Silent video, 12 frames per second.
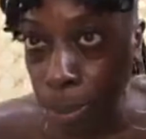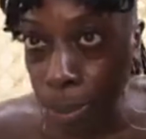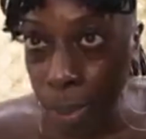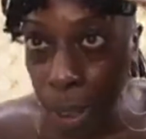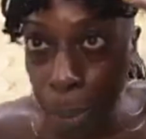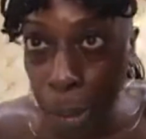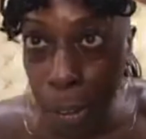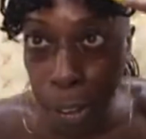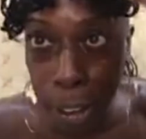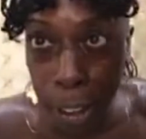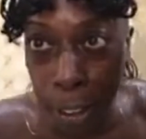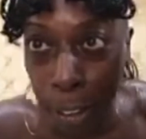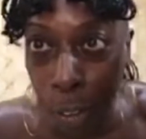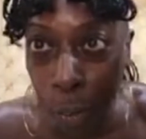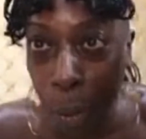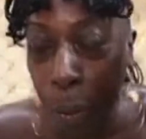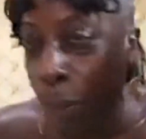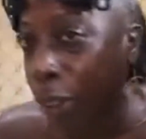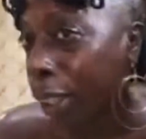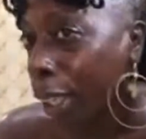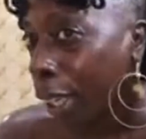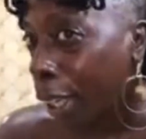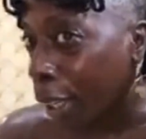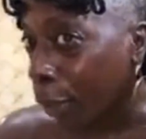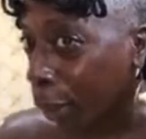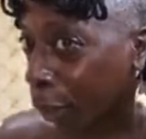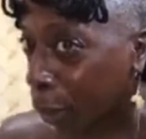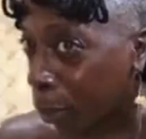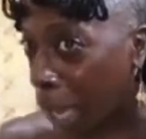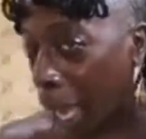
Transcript: But you can see it's still rolled. We're doing a bang